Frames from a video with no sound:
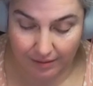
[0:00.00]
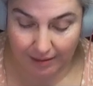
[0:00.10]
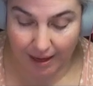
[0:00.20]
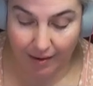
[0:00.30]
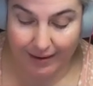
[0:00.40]

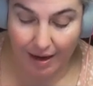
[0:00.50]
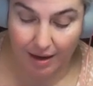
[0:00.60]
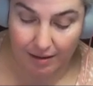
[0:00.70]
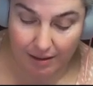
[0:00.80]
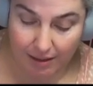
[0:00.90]
carry on.
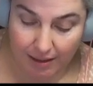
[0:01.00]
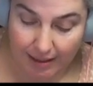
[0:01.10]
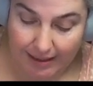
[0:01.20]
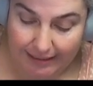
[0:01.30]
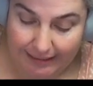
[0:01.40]

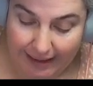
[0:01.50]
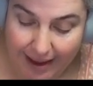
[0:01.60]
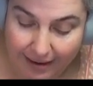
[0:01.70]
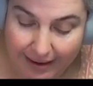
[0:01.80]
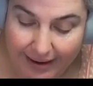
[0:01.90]

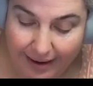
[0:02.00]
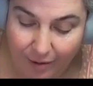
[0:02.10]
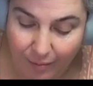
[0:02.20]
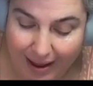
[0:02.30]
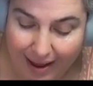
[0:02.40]
Carry on
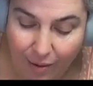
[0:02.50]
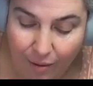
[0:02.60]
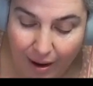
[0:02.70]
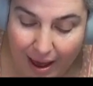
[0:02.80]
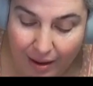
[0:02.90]

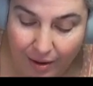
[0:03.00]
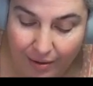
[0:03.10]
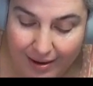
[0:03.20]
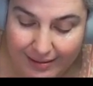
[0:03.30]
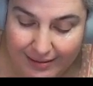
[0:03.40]
my
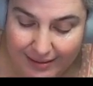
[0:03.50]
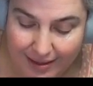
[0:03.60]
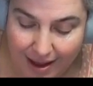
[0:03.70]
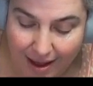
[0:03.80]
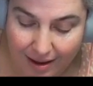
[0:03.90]
wayward
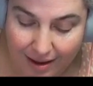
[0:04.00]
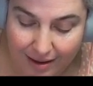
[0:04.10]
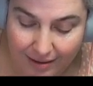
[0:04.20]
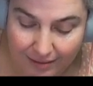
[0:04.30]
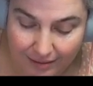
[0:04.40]

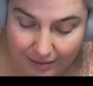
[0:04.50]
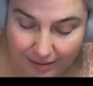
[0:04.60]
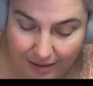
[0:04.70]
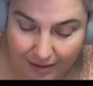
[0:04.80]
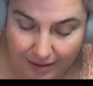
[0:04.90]
son.
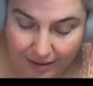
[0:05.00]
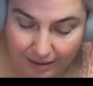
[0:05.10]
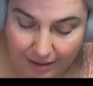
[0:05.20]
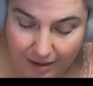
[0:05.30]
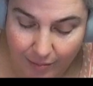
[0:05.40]

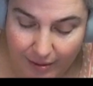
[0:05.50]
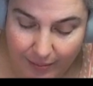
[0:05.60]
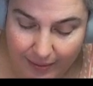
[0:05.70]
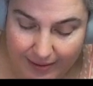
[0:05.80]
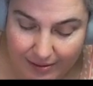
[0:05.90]
There'll be
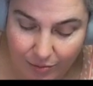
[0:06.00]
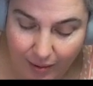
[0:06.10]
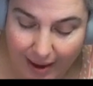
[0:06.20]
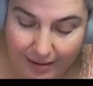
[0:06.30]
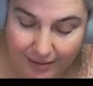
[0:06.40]
peace
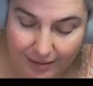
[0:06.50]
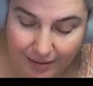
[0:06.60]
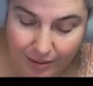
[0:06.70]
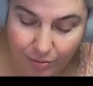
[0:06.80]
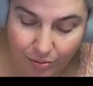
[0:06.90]
when
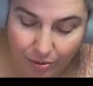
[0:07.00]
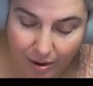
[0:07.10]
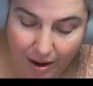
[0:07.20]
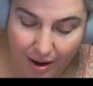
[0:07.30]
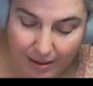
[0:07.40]
you
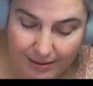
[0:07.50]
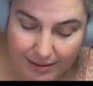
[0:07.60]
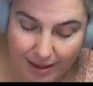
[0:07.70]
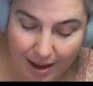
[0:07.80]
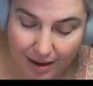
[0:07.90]
are
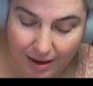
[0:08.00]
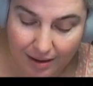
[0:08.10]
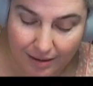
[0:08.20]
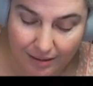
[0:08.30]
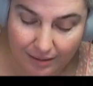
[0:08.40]

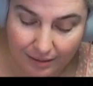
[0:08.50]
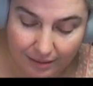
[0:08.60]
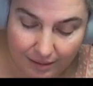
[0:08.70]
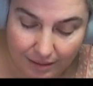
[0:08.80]
done.